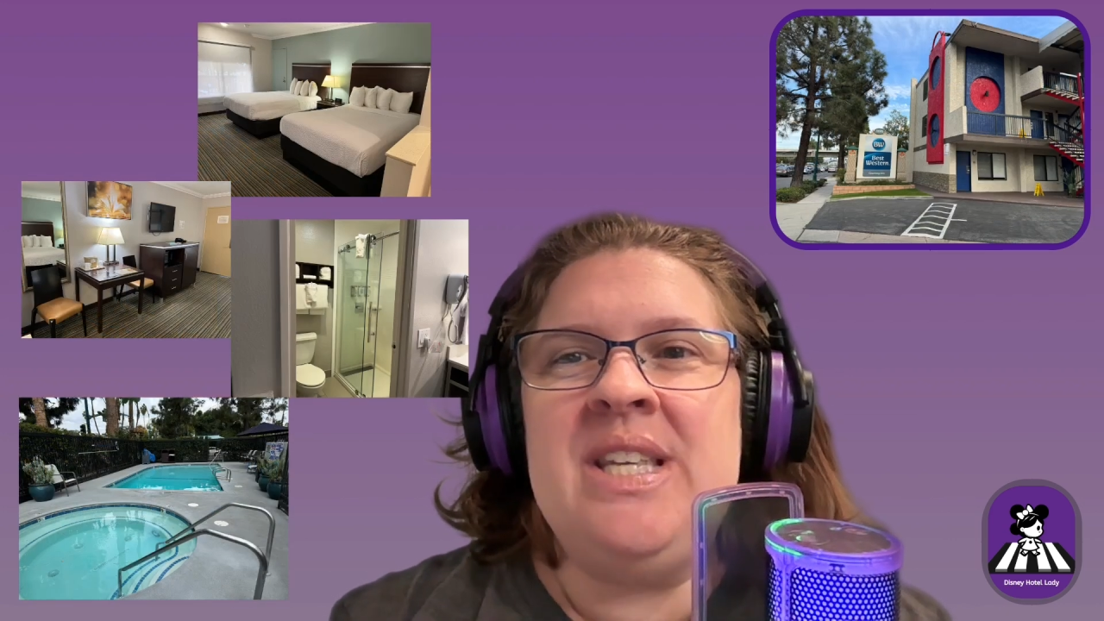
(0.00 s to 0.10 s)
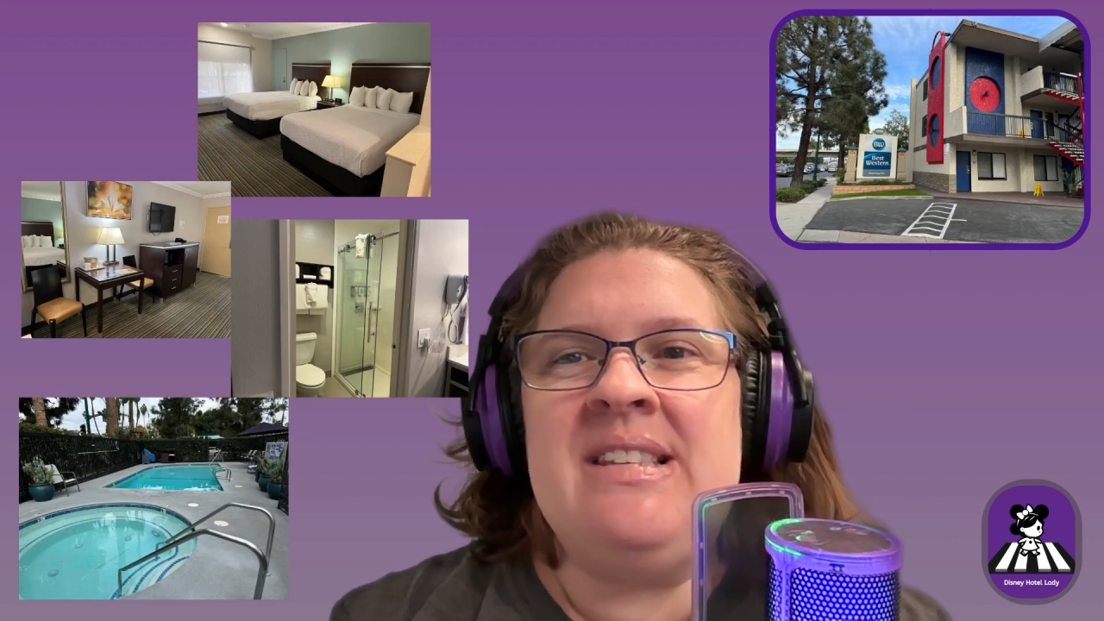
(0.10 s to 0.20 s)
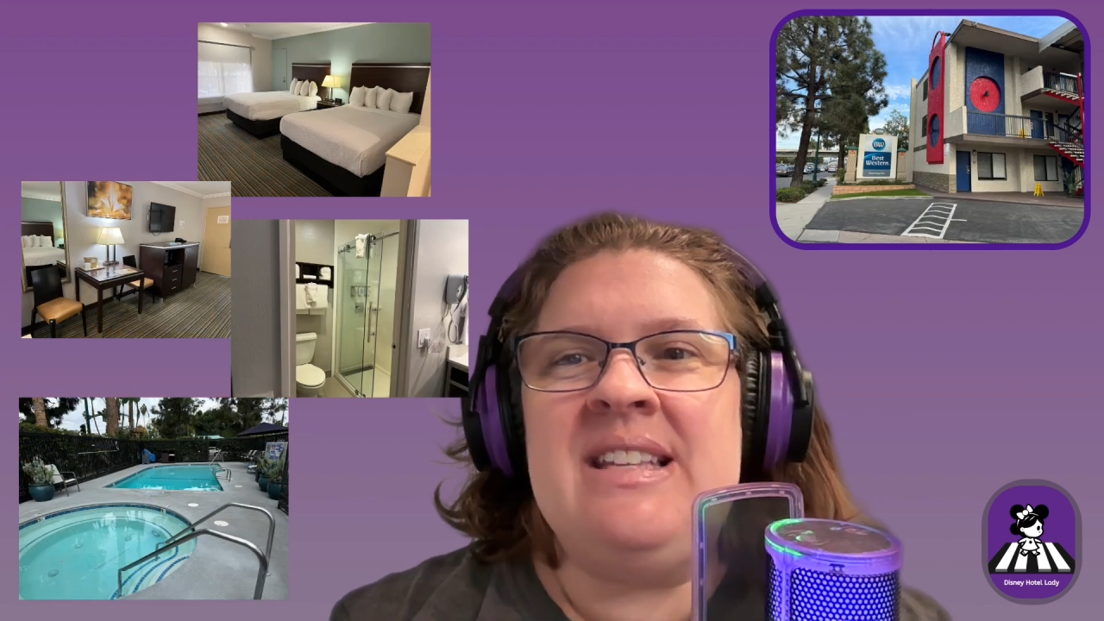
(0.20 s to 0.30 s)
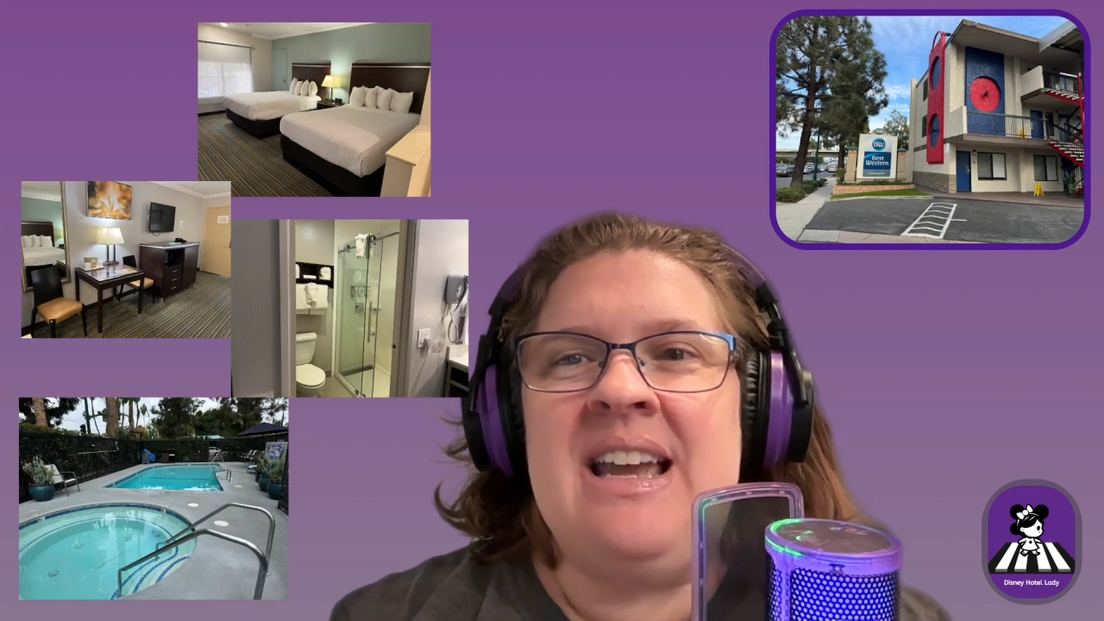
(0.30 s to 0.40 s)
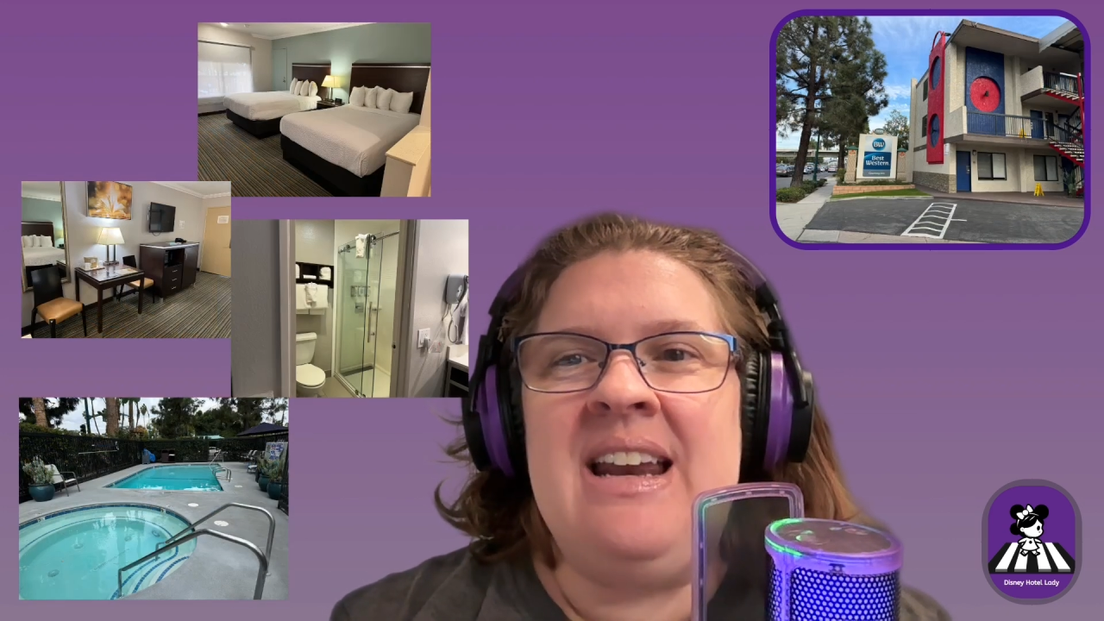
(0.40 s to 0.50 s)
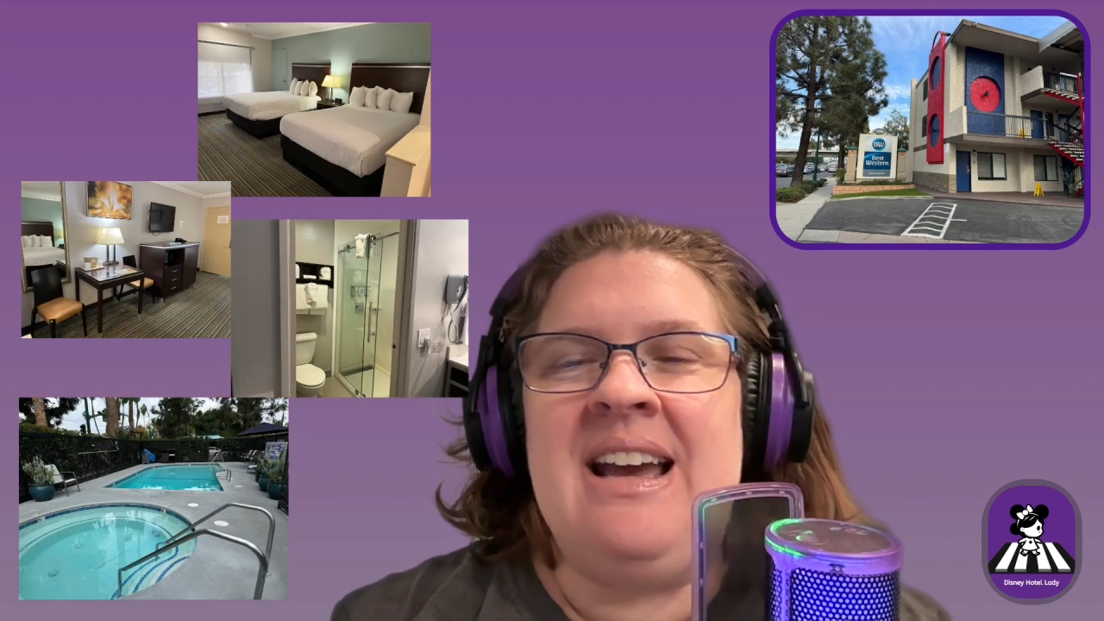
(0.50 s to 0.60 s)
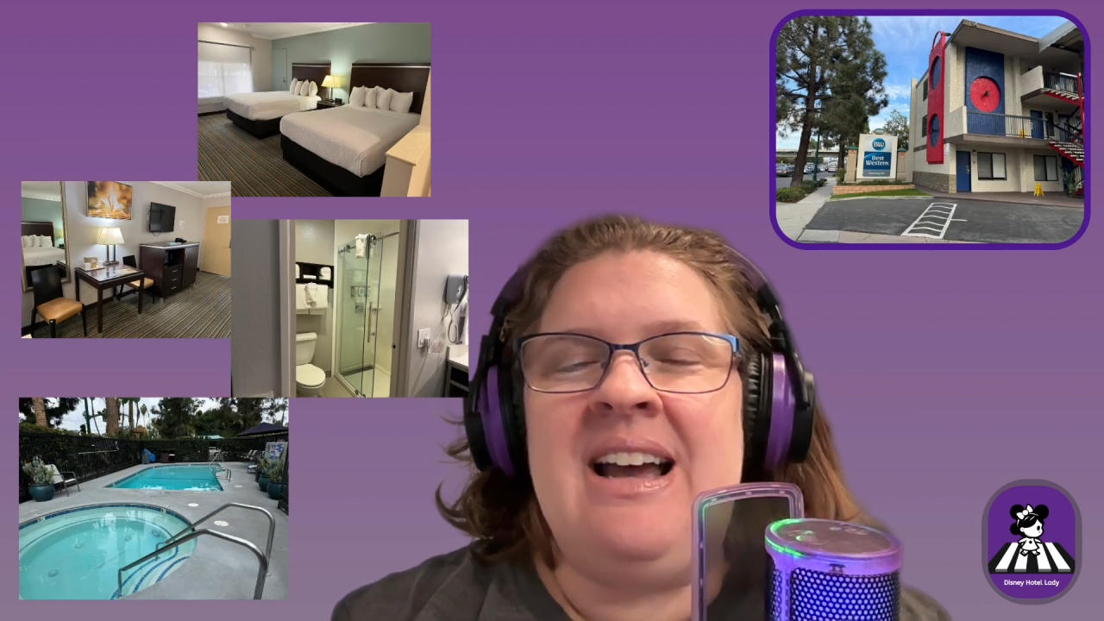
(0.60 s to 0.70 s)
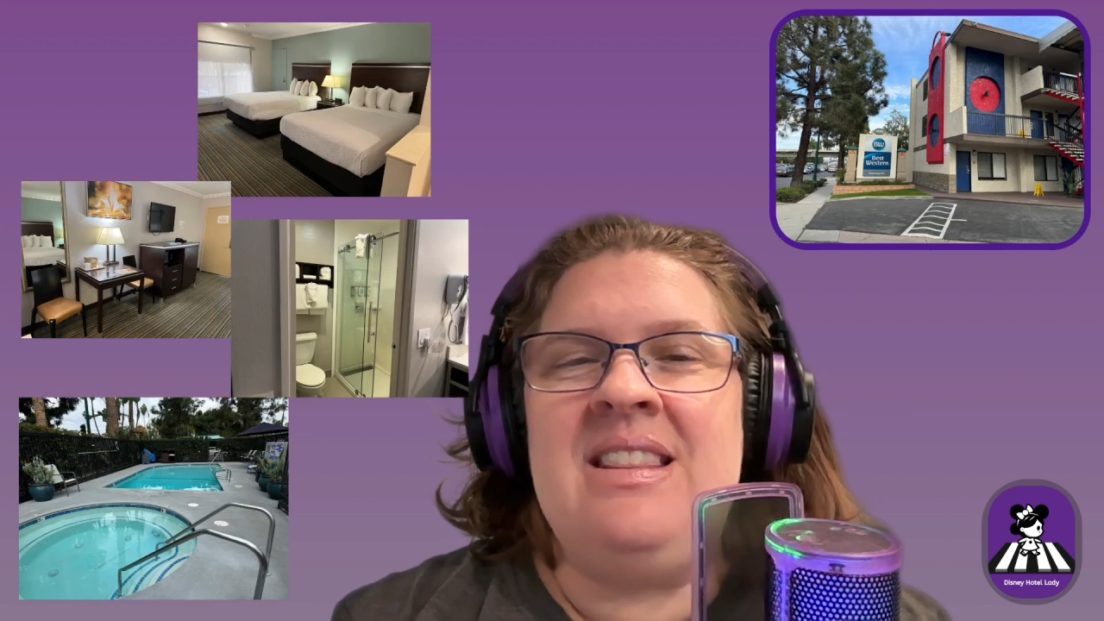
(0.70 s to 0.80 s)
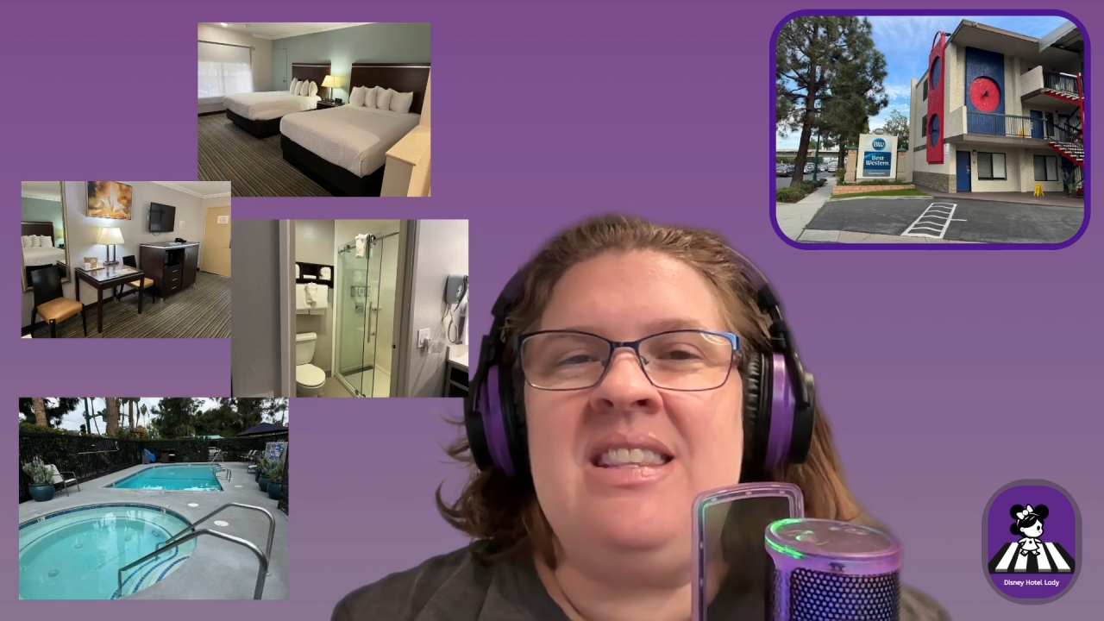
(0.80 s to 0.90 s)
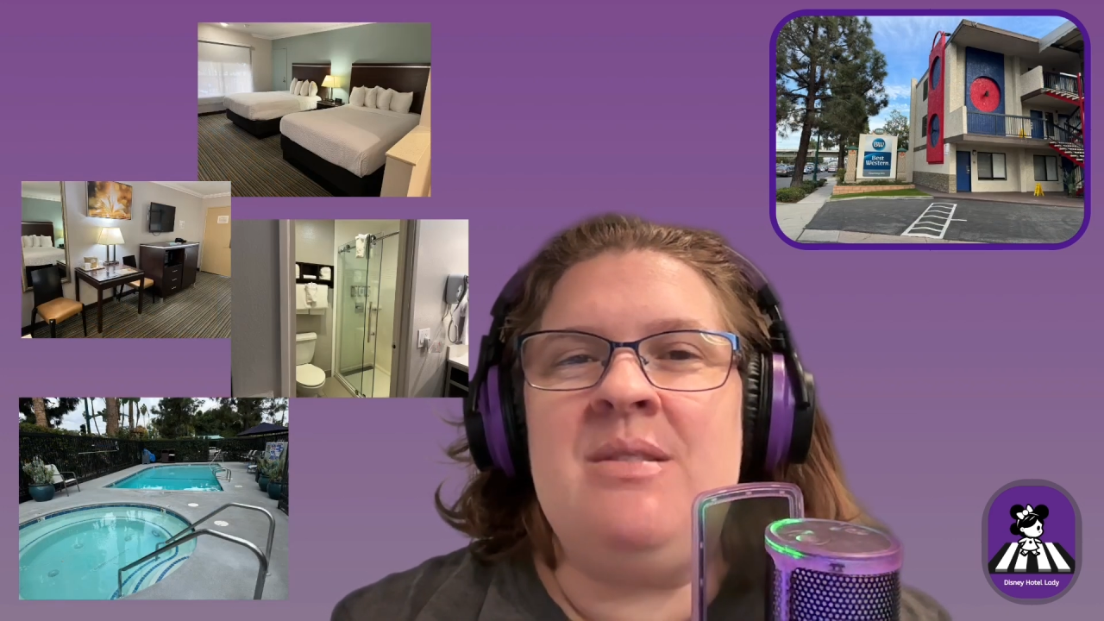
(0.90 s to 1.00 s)
stayed
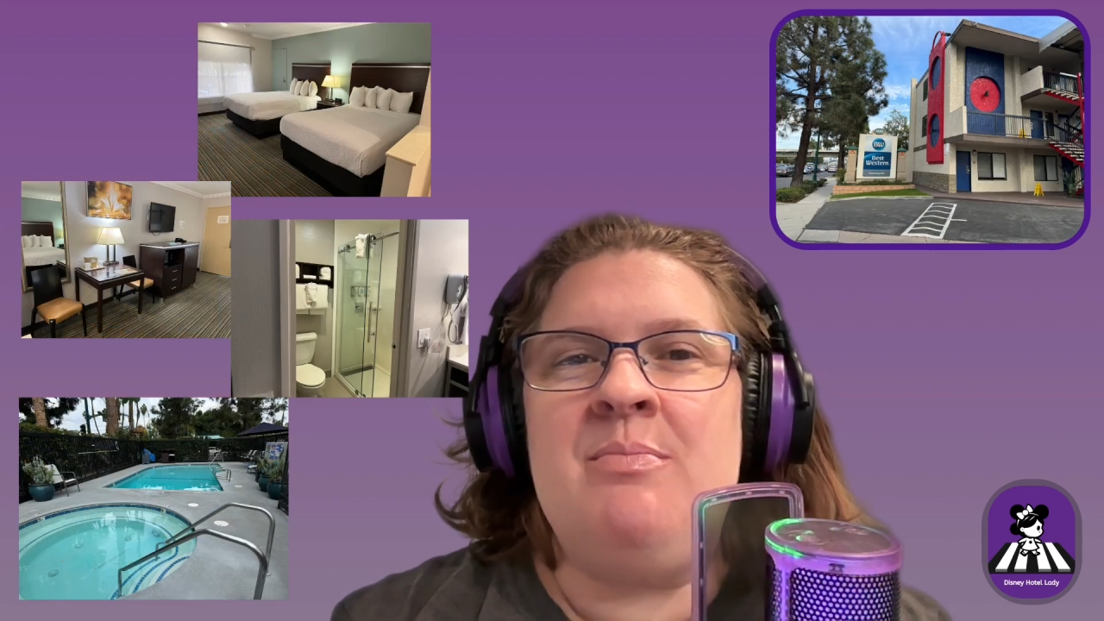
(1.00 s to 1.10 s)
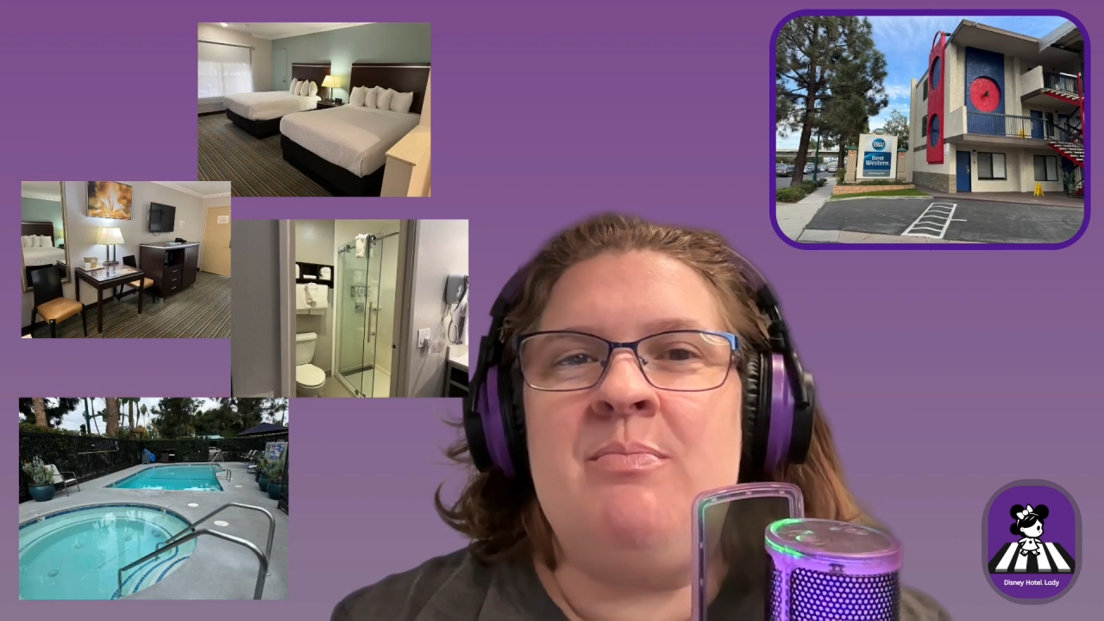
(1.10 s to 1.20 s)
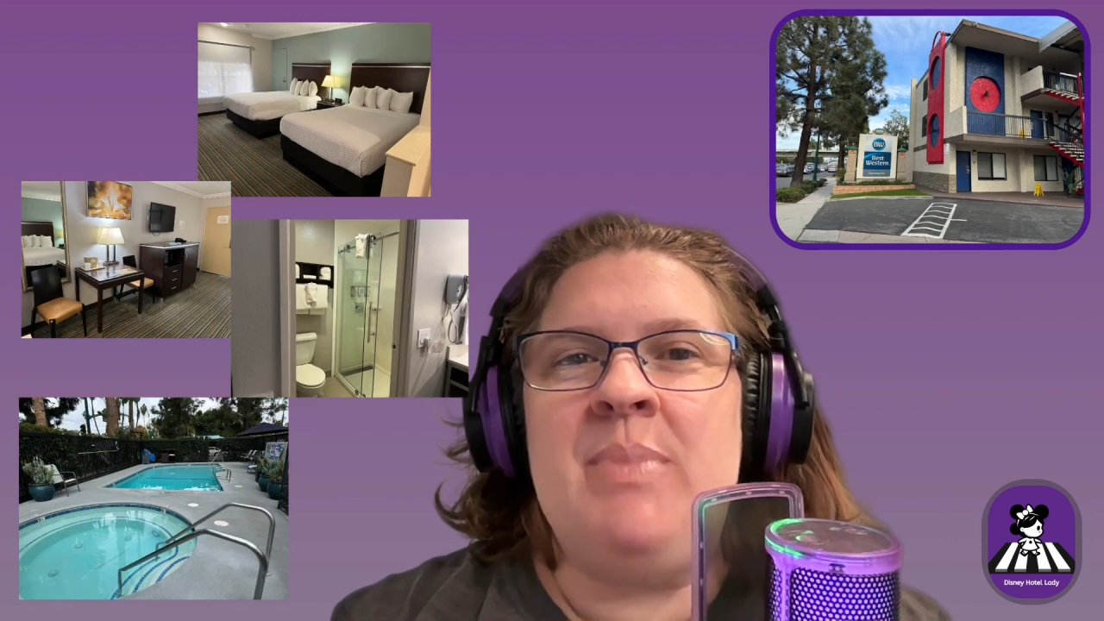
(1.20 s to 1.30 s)
at the